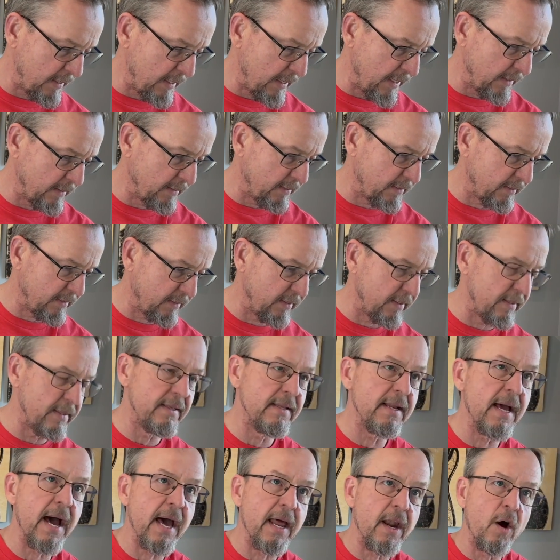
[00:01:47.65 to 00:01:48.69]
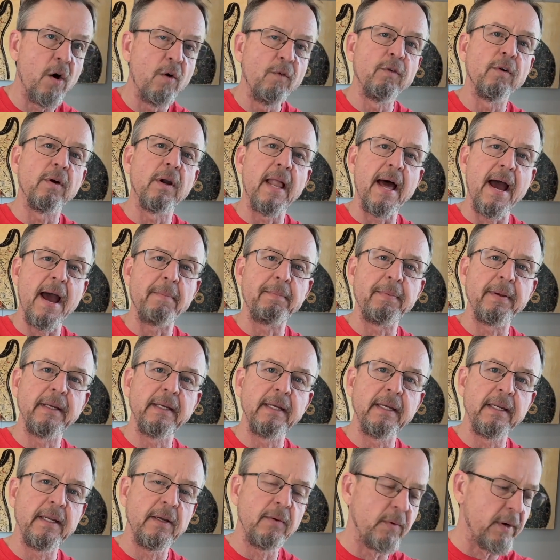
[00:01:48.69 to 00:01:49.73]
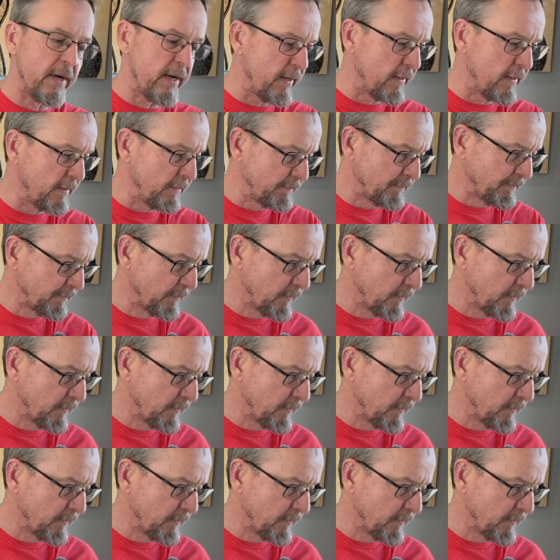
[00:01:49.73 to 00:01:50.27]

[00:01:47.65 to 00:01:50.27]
it's not overlapping anywhere.